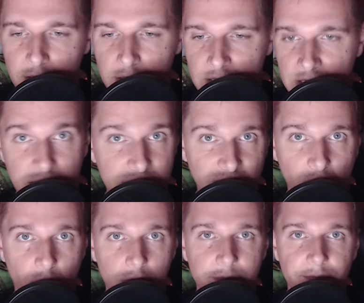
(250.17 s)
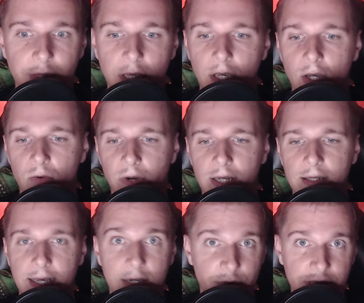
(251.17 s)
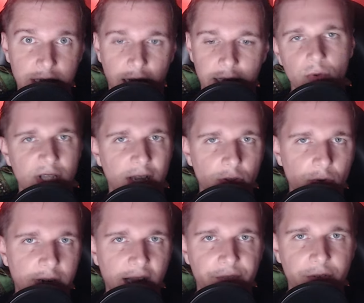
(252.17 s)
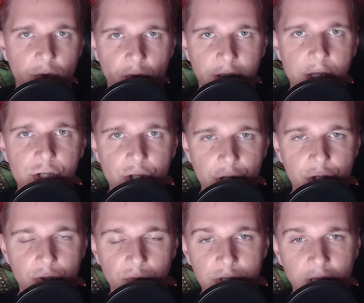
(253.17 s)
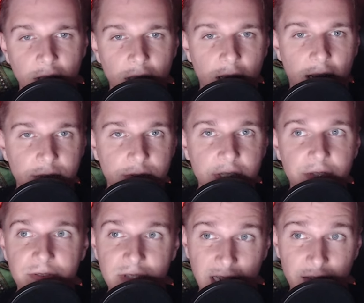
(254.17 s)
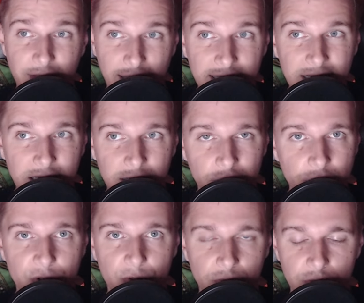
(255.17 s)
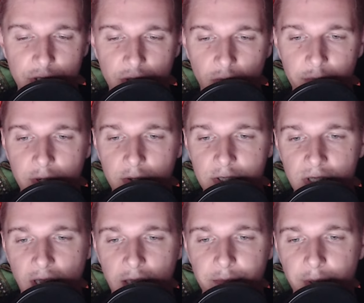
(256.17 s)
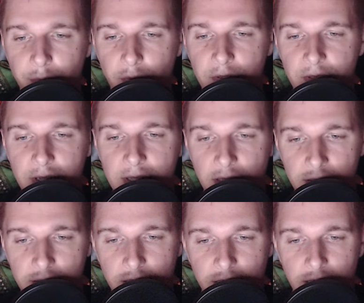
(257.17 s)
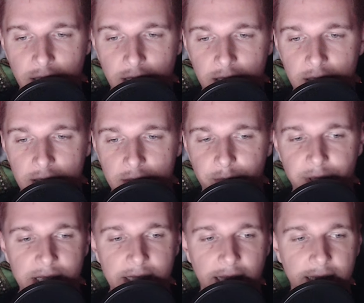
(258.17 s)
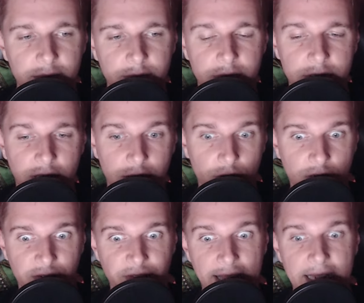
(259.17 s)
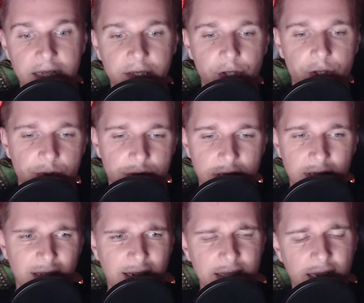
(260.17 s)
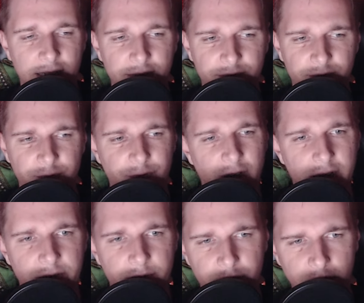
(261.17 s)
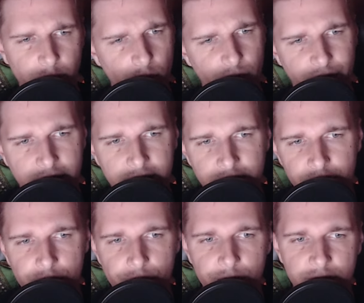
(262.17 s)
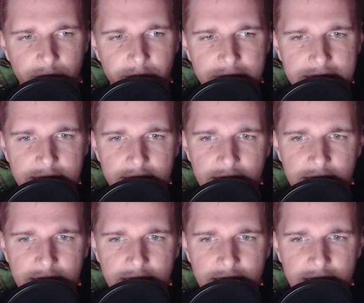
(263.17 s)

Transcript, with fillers: said someone. Right, a green guy. I don't have rage issues. I don't even have anger issues, you know, because people think that being eight means like you have anger issues. I, I find people with anger issues a bit,